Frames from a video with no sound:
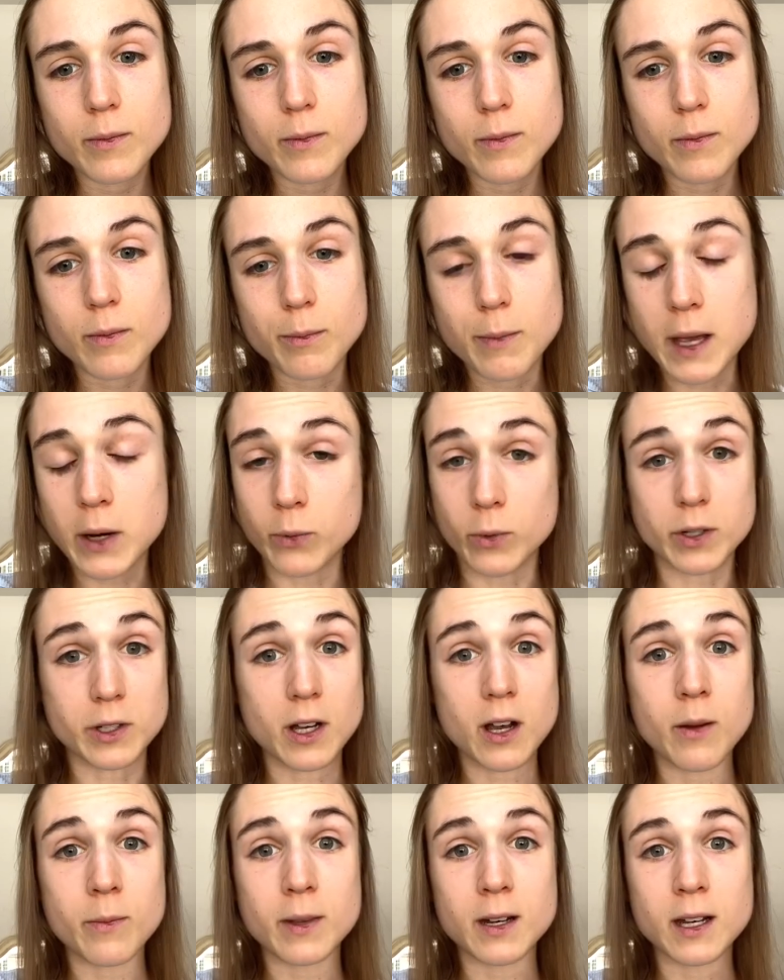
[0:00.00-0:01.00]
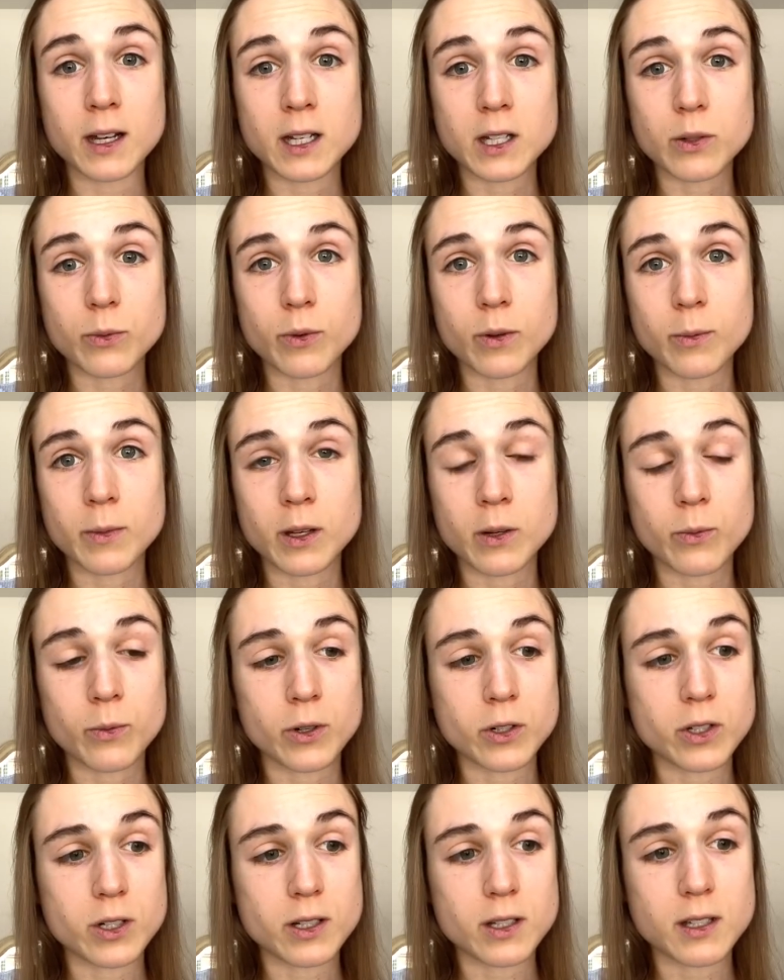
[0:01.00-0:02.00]
Men were dominant, women were
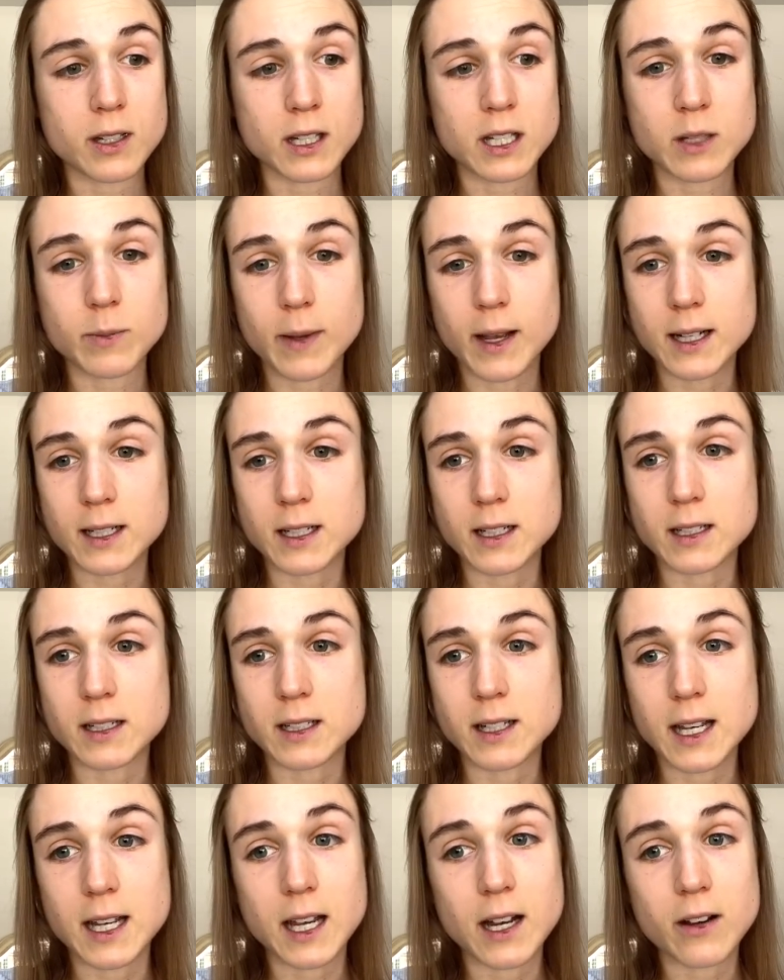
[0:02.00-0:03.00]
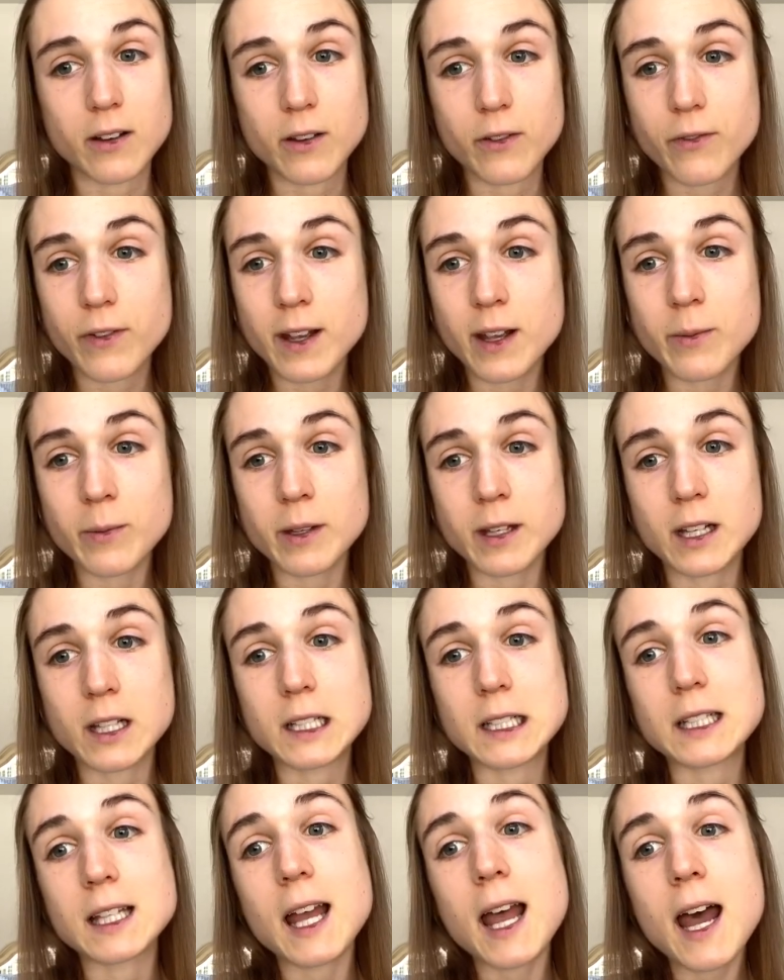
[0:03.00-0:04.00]
just expected to take care of the family,
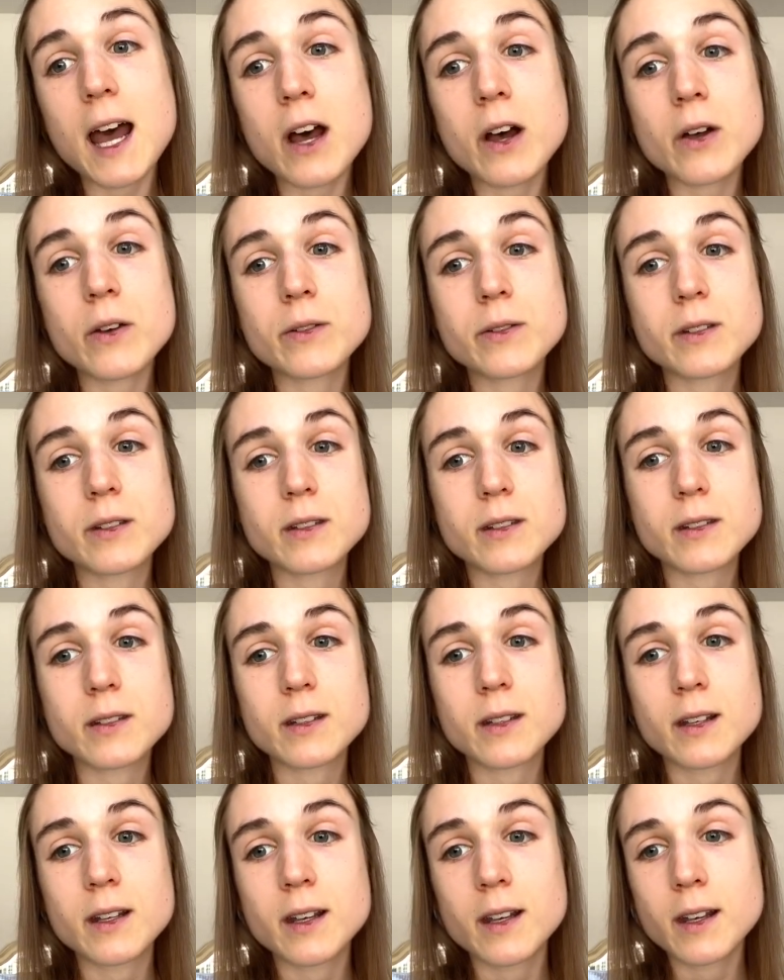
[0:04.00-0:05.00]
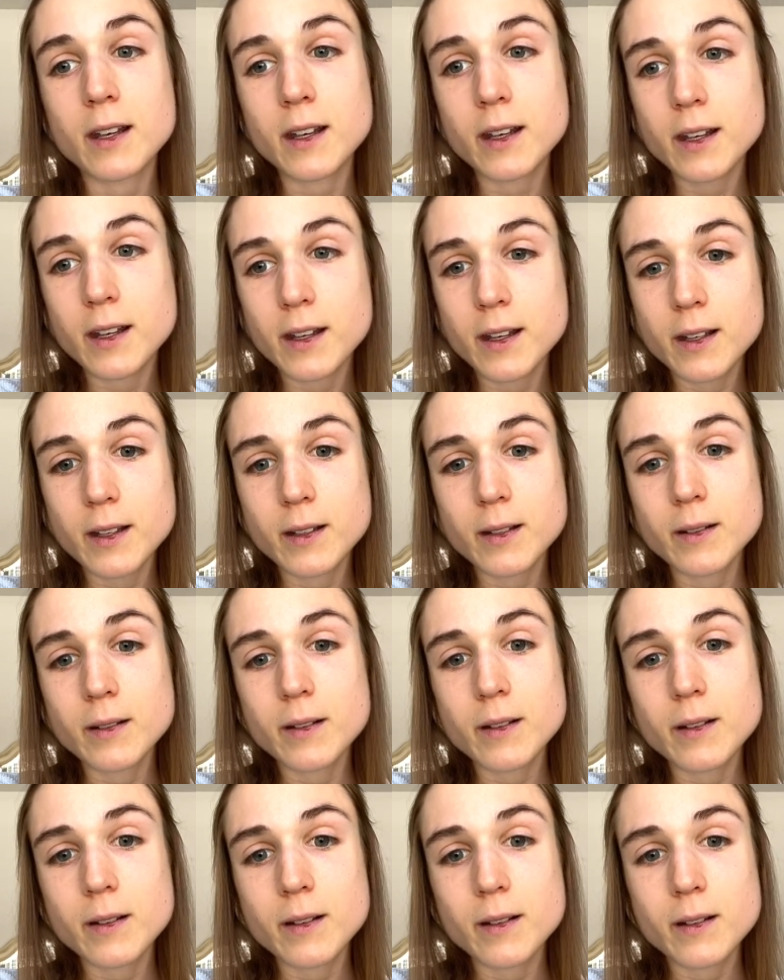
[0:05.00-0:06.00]
clean the house,
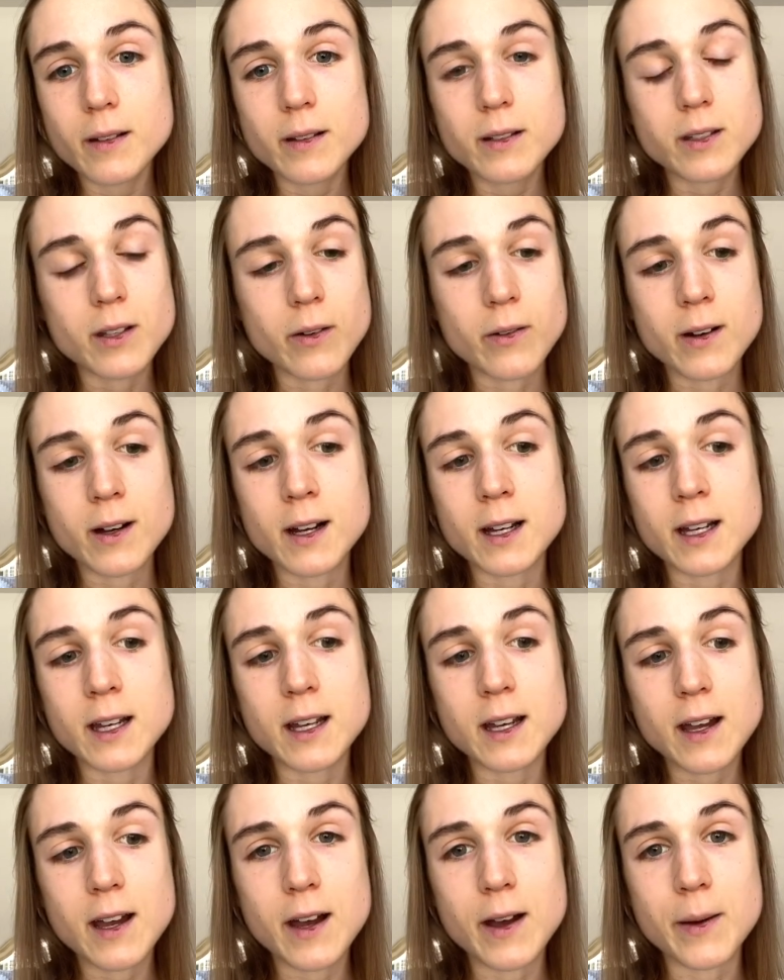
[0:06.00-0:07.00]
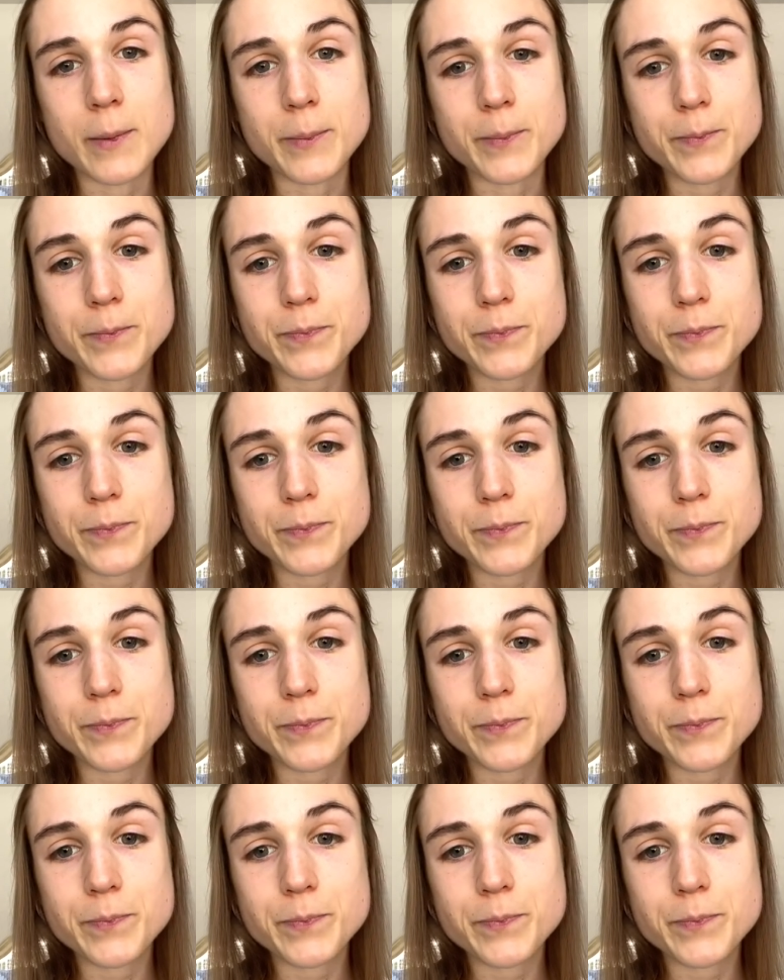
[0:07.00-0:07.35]
so on.